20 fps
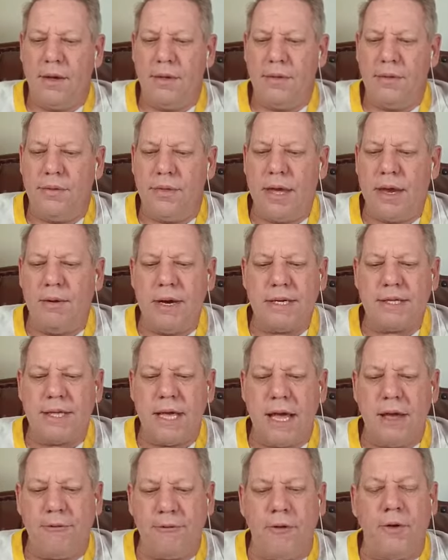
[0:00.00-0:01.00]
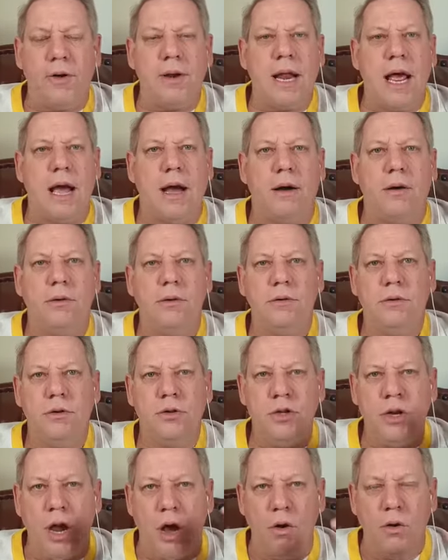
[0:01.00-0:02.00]
there is therefore now
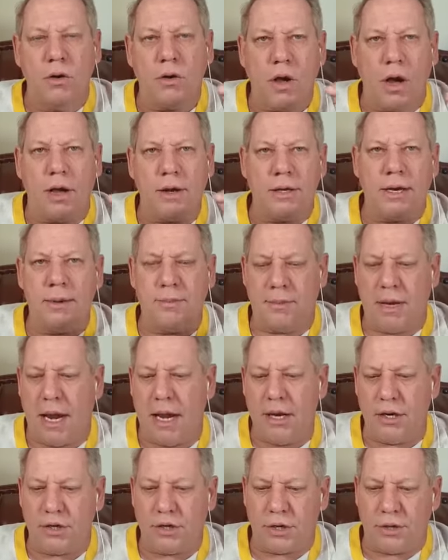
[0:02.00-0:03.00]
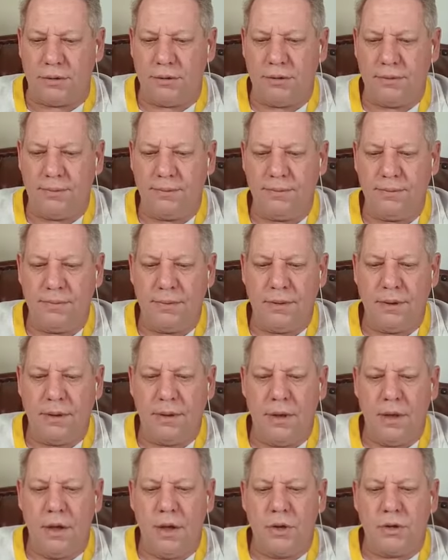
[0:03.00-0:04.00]
no condemnation
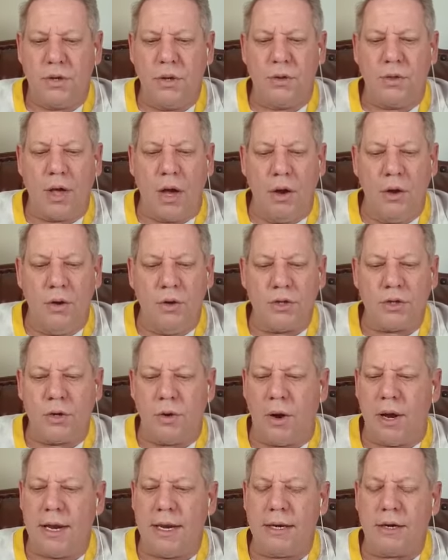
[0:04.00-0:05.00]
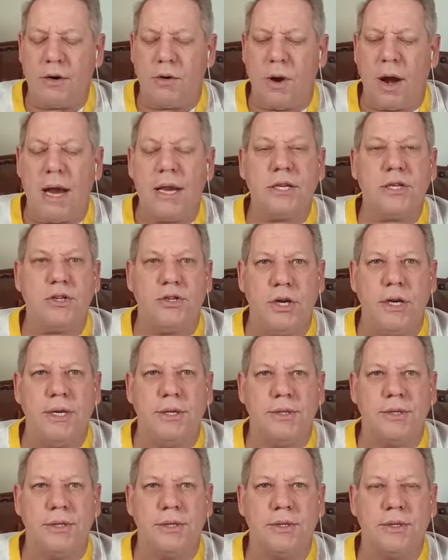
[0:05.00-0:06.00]
to those who are in Christ
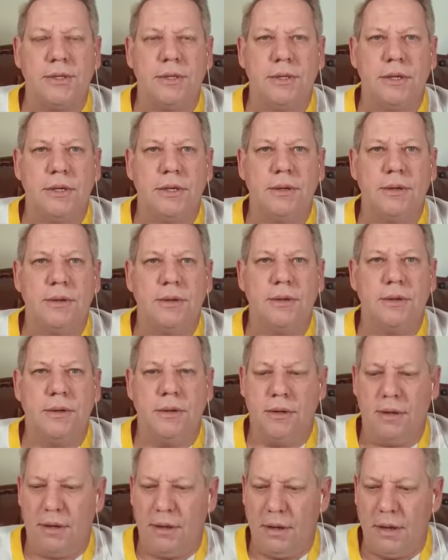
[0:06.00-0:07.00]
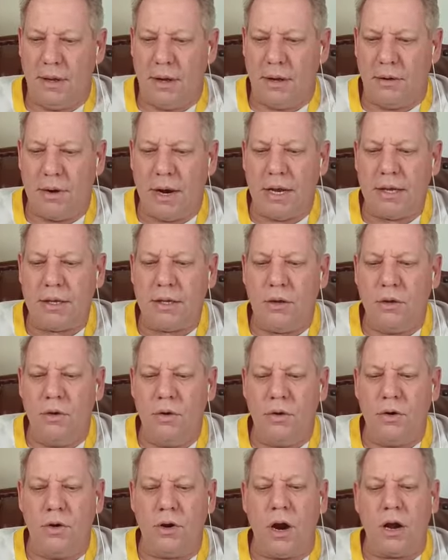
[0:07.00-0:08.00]
Jesus. All right? Who
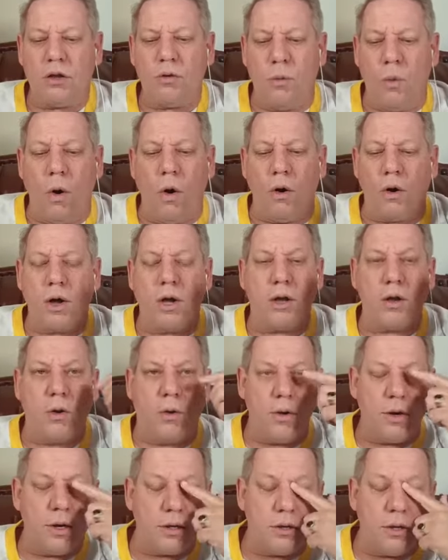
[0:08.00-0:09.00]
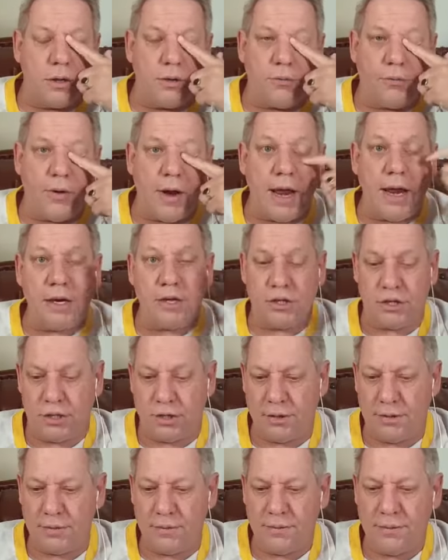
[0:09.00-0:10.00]
do not walk according to the flesh,
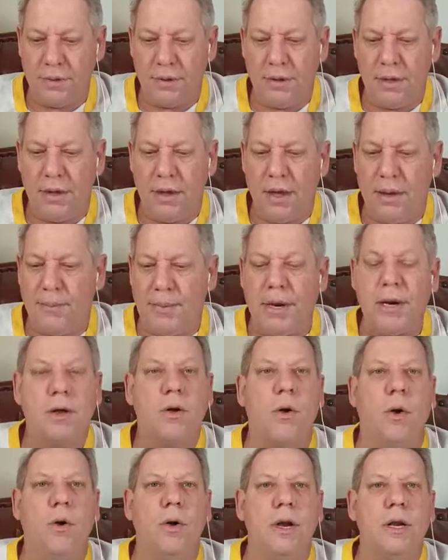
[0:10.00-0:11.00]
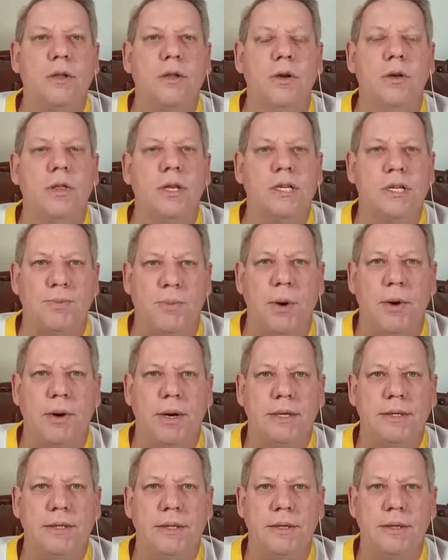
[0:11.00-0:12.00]
but according to the
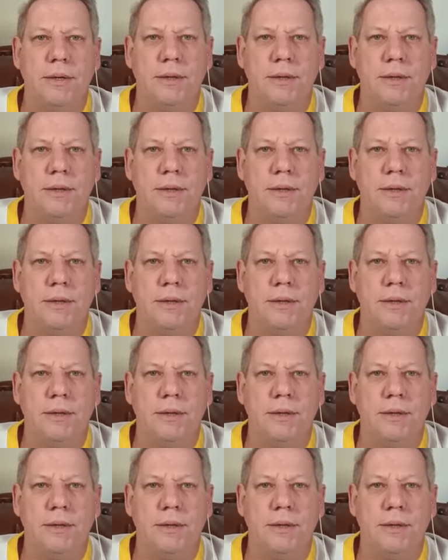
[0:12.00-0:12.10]
Spirit.